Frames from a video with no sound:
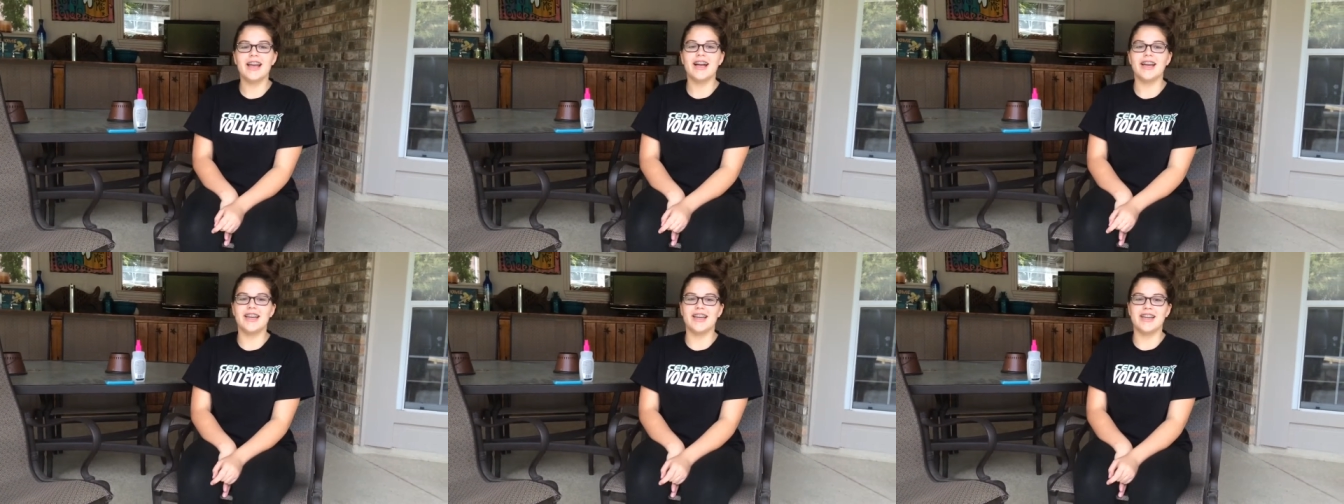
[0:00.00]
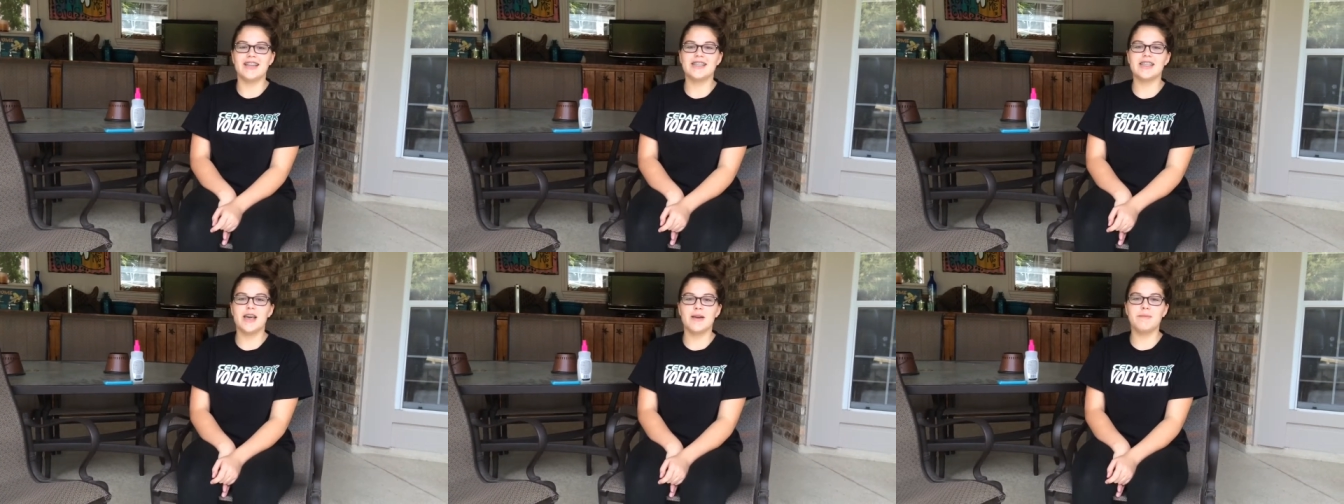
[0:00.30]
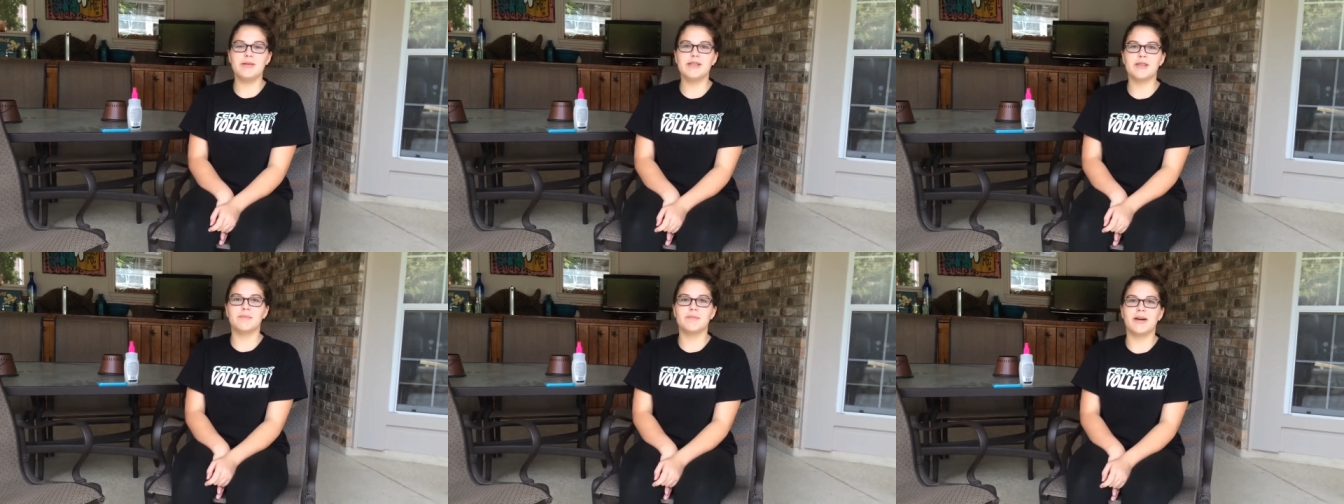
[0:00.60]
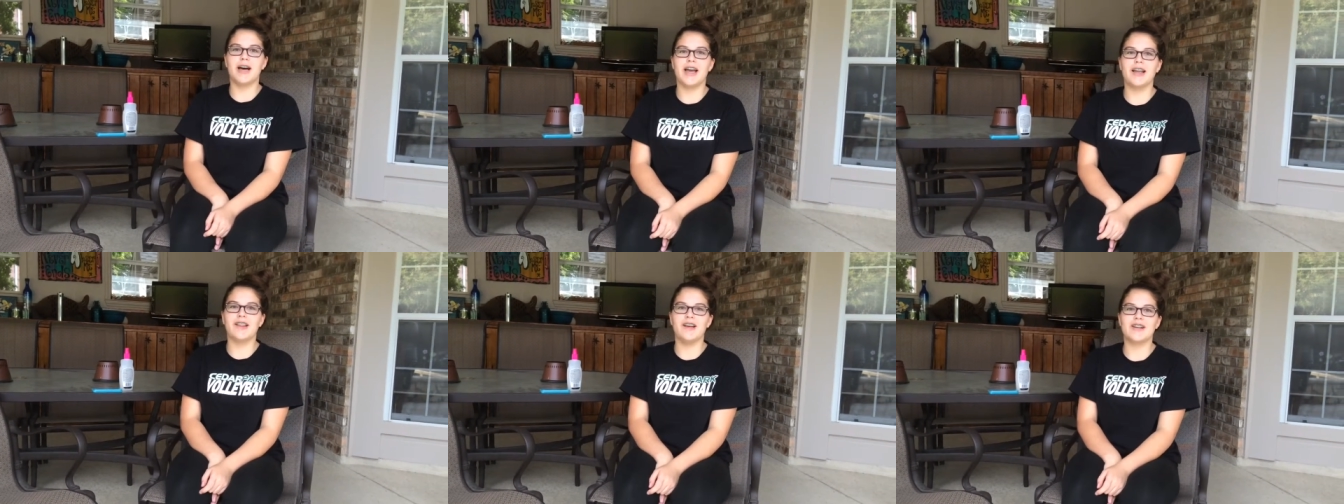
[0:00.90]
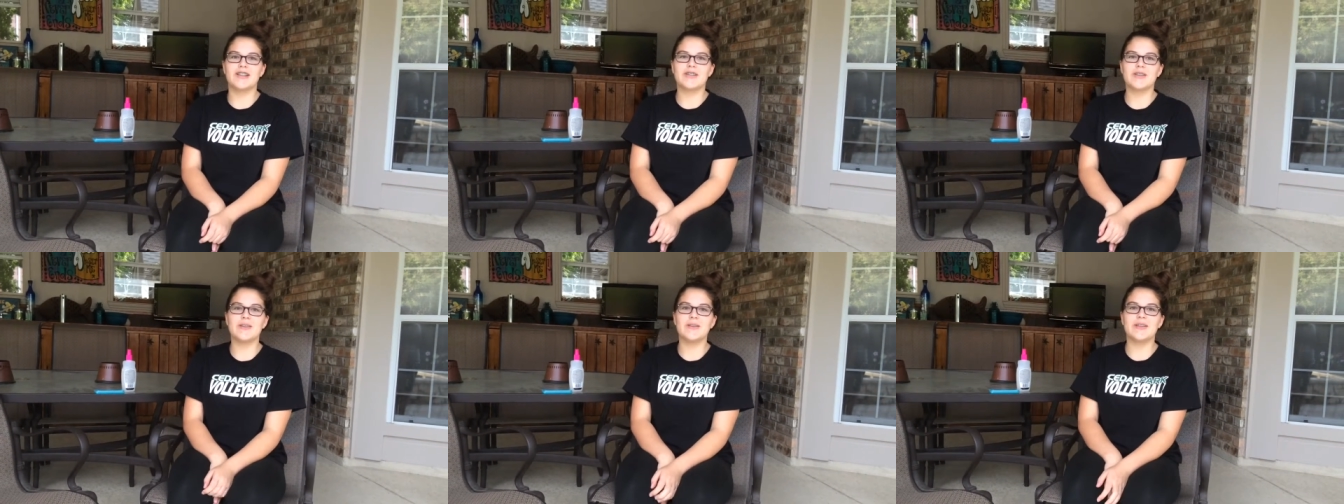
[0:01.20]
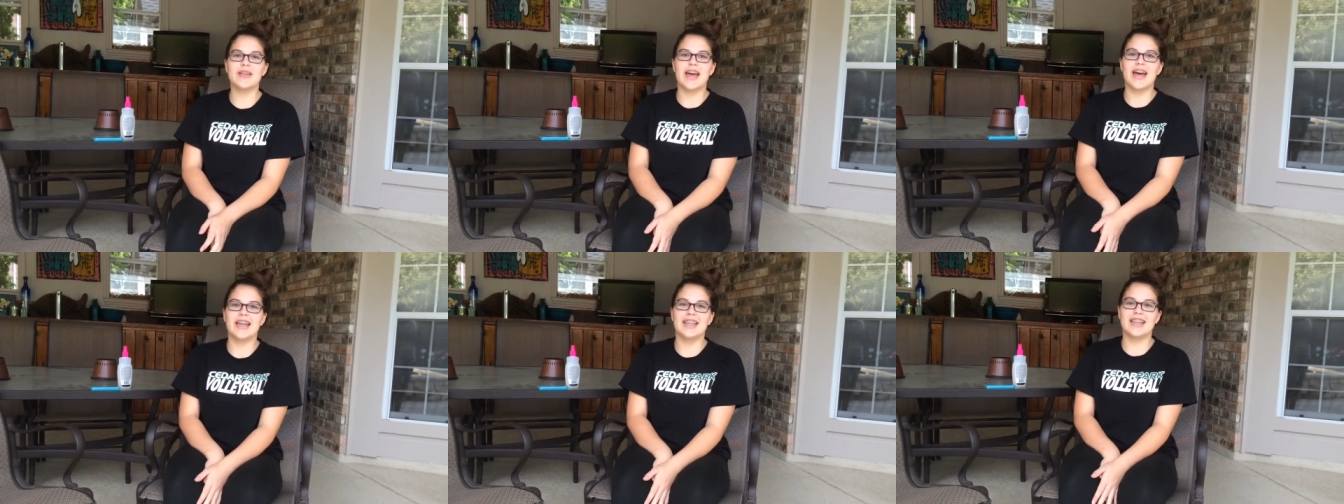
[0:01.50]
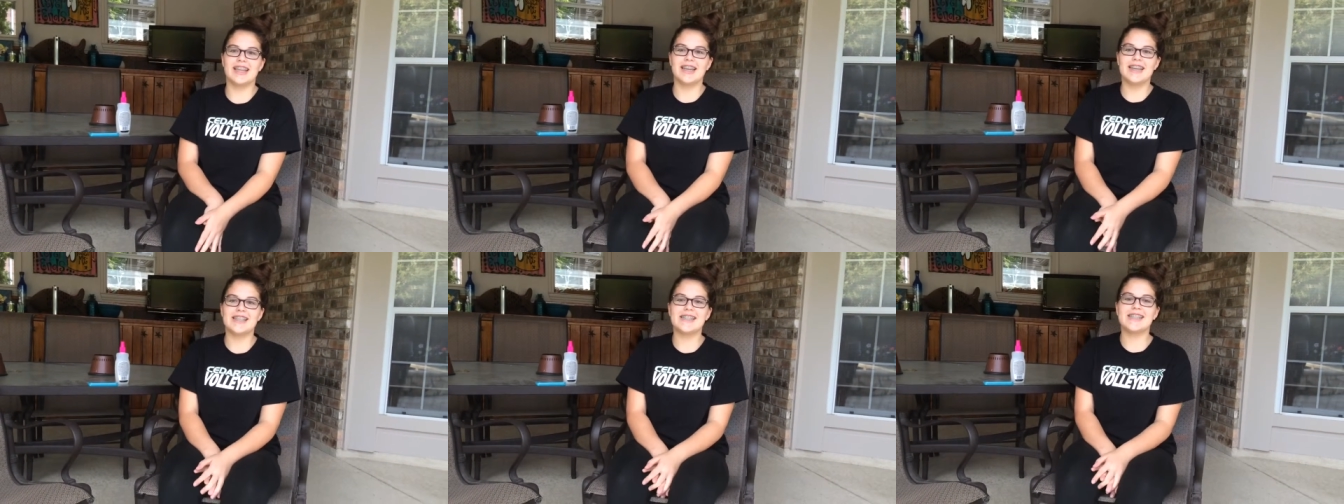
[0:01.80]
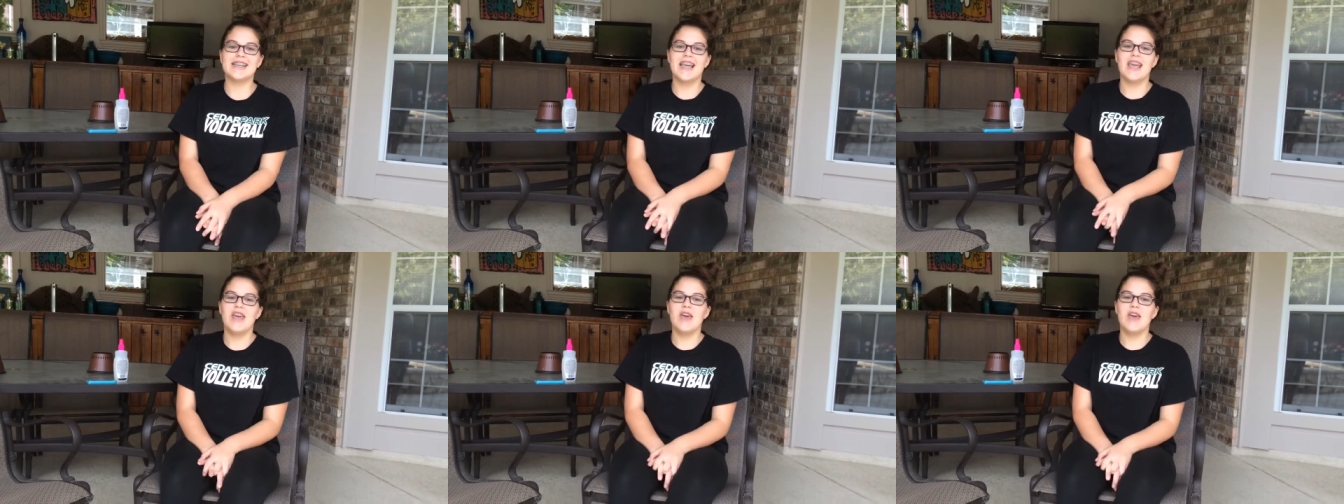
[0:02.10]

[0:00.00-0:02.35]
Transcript: An enzyme is a biological catalyst